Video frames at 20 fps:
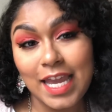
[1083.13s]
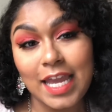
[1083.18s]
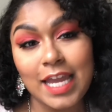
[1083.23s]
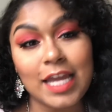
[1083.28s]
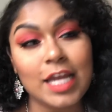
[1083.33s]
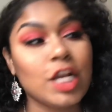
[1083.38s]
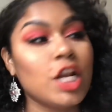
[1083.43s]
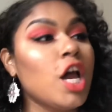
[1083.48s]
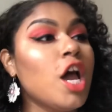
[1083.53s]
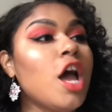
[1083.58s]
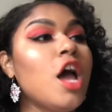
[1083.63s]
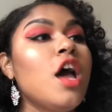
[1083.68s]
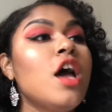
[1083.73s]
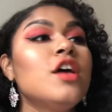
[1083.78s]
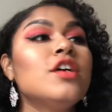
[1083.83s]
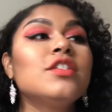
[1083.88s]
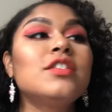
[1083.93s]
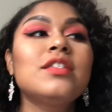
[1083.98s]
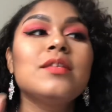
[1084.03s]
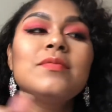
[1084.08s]
and
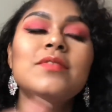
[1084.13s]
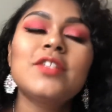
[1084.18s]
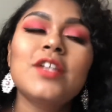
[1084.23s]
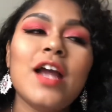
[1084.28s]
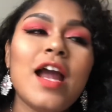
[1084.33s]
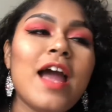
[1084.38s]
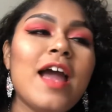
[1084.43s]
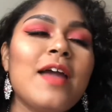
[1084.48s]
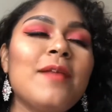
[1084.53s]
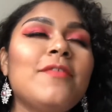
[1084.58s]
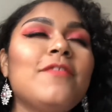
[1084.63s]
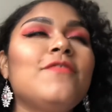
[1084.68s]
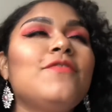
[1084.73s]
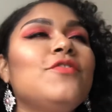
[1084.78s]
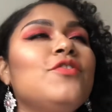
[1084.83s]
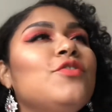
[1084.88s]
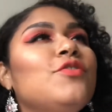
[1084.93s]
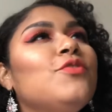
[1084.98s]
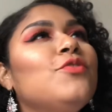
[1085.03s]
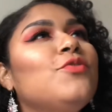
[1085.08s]
subscribe if
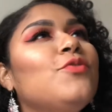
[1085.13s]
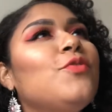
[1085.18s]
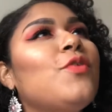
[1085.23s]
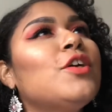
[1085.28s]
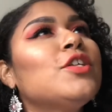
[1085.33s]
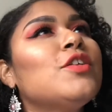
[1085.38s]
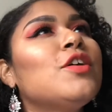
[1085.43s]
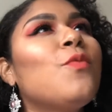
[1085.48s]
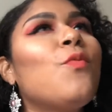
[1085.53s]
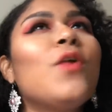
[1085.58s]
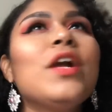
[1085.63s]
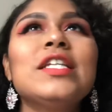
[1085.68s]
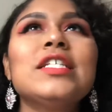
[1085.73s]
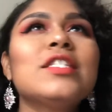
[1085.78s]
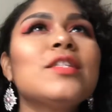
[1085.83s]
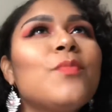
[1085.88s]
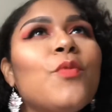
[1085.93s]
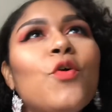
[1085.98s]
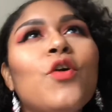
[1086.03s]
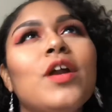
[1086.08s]
you want to
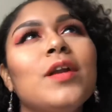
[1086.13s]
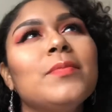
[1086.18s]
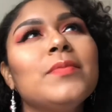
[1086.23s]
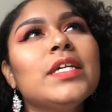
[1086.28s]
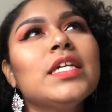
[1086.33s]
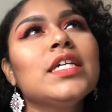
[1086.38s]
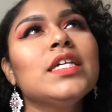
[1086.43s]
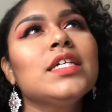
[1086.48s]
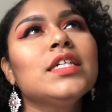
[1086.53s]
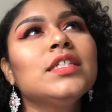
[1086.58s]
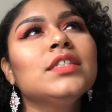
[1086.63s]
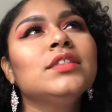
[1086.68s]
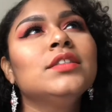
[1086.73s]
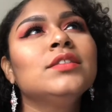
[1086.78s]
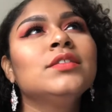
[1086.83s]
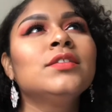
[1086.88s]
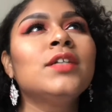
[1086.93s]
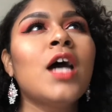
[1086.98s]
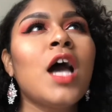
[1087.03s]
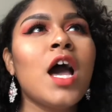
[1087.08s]
support me
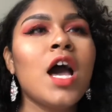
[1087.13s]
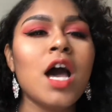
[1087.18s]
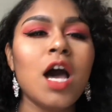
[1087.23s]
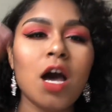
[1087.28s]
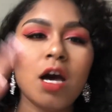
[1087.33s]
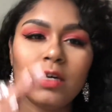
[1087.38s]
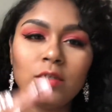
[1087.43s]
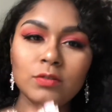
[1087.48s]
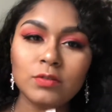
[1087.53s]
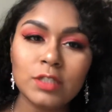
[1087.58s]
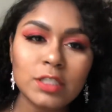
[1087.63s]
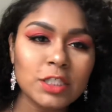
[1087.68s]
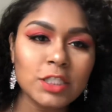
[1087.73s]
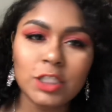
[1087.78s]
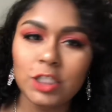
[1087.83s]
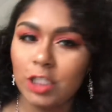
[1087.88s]
on this